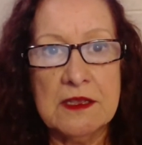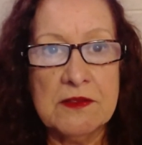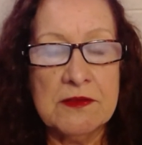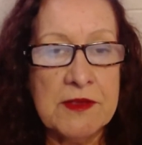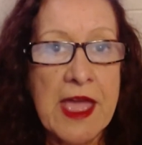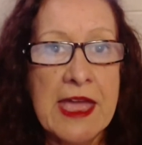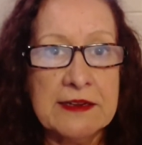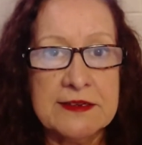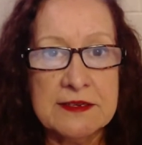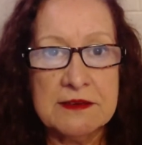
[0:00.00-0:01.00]

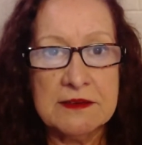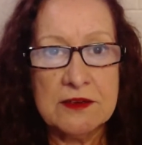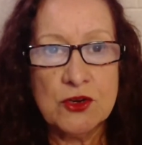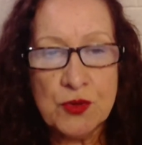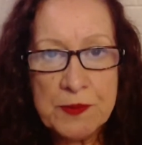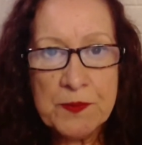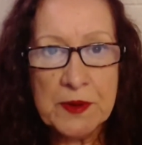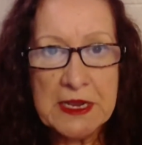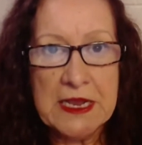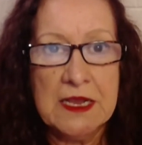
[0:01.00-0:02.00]
That
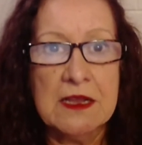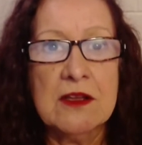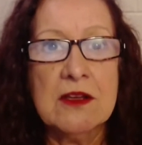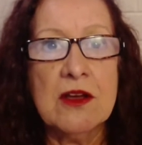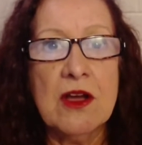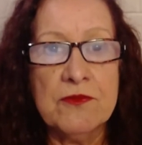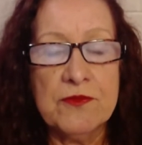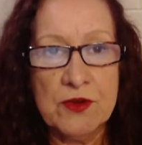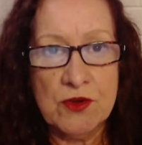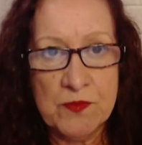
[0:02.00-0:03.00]
crippling of
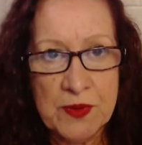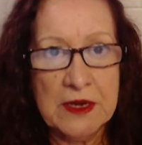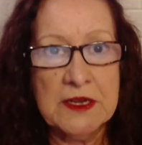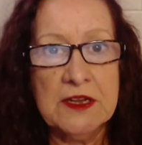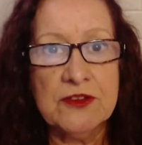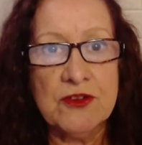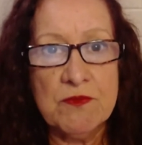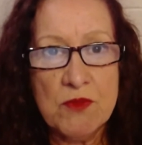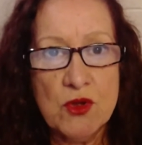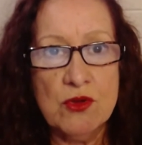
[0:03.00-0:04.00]
their ability to
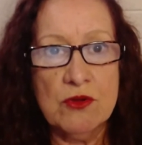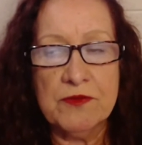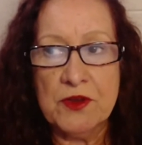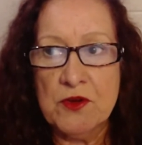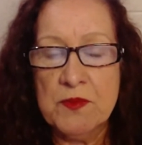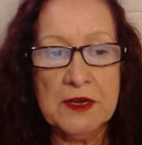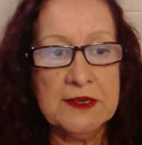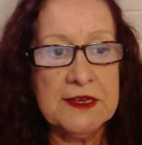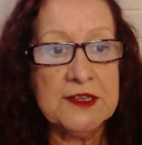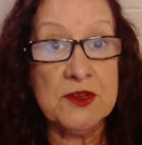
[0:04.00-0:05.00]
move, their
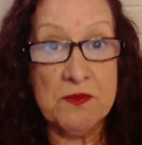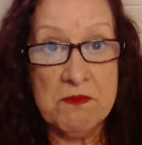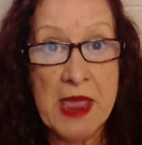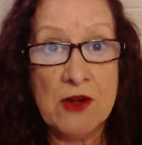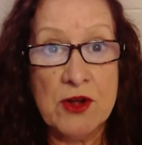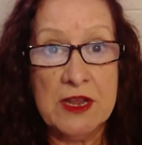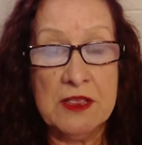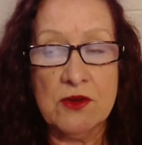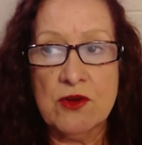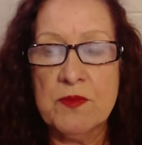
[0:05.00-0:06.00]
ability to marry,
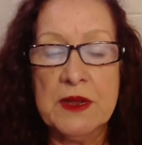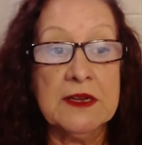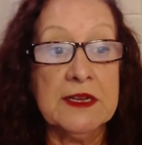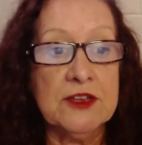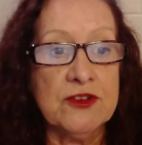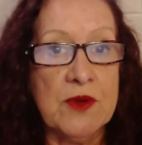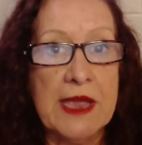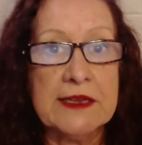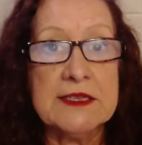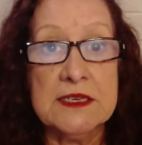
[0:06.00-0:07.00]
their ability to
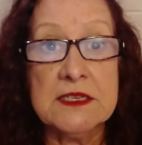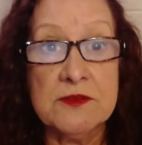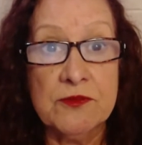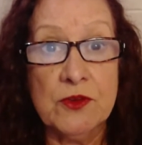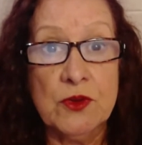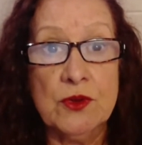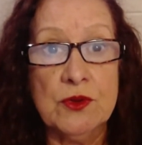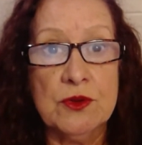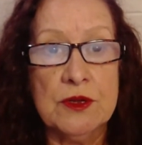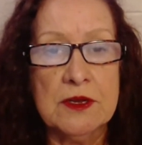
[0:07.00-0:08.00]
access
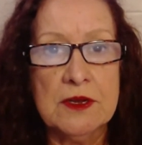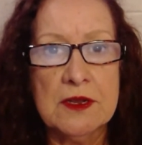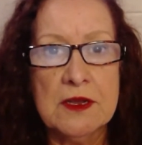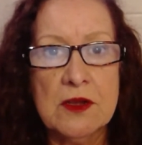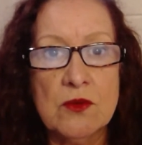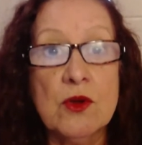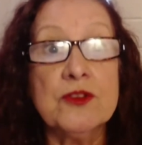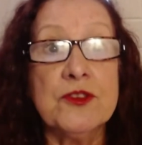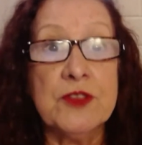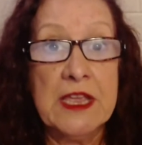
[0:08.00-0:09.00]
food
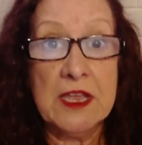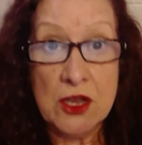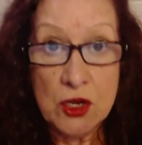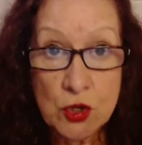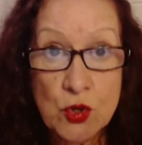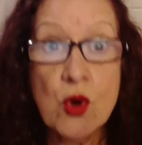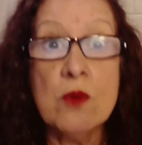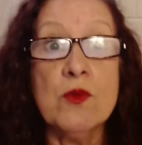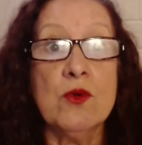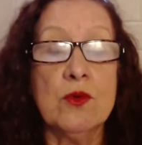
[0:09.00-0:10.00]
was their
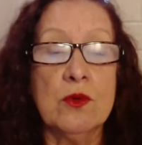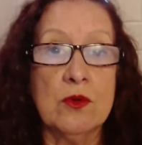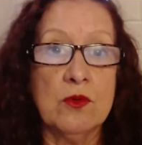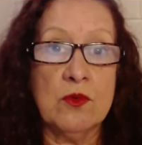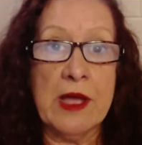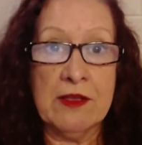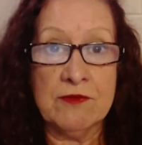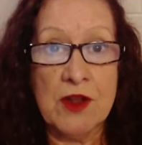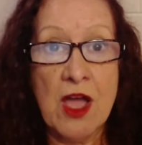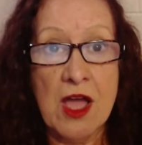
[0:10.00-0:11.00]
normal way
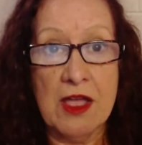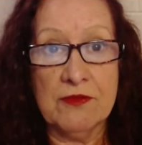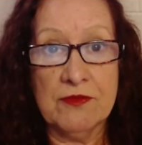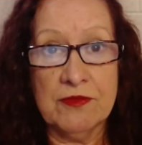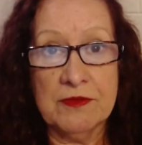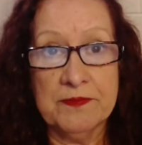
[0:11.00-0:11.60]
of life.